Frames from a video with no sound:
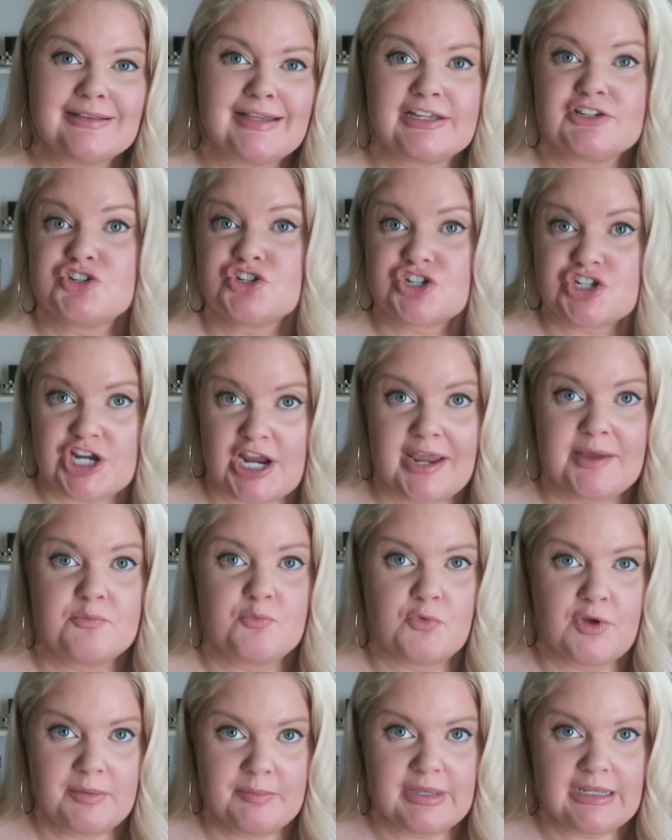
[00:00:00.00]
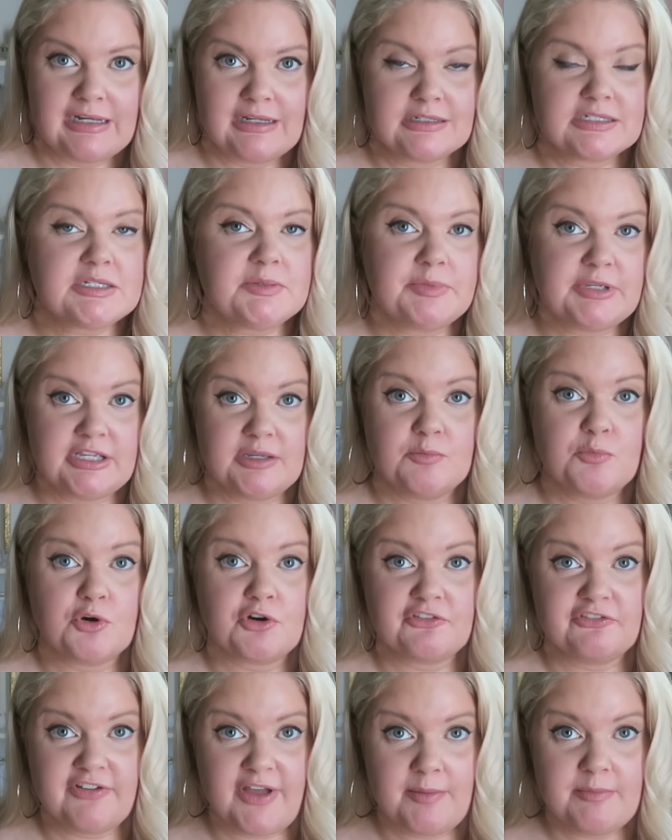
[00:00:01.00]
like shame women into being
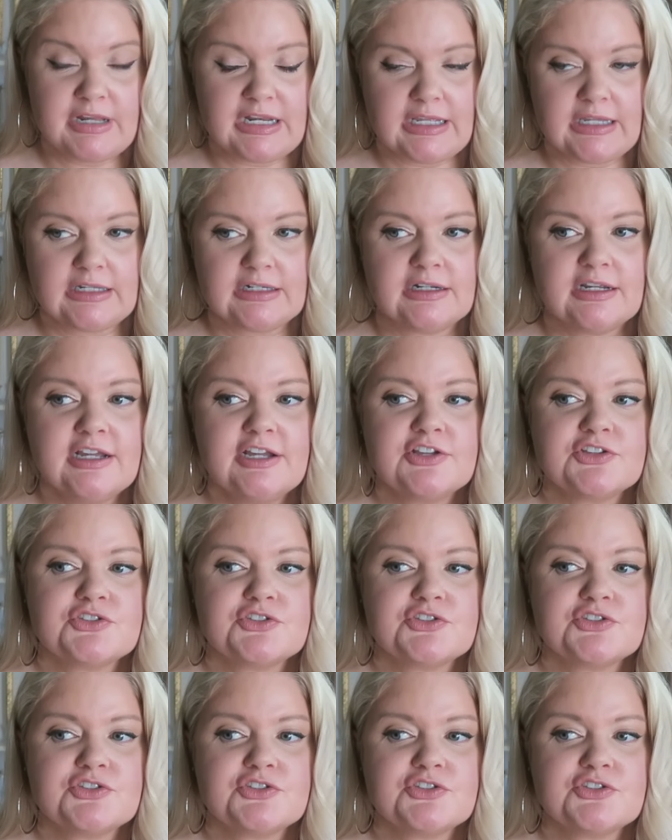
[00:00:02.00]
more feminine.